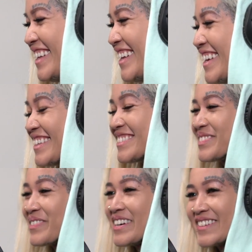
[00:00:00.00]
It's
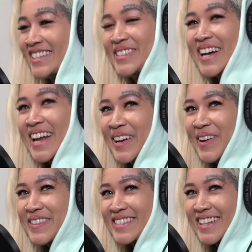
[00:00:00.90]
just weird because you gotta
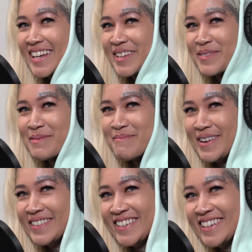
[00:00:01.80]
go into a different
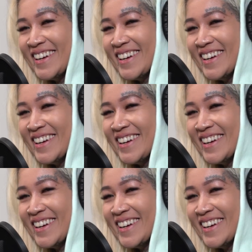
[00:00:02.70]
mode,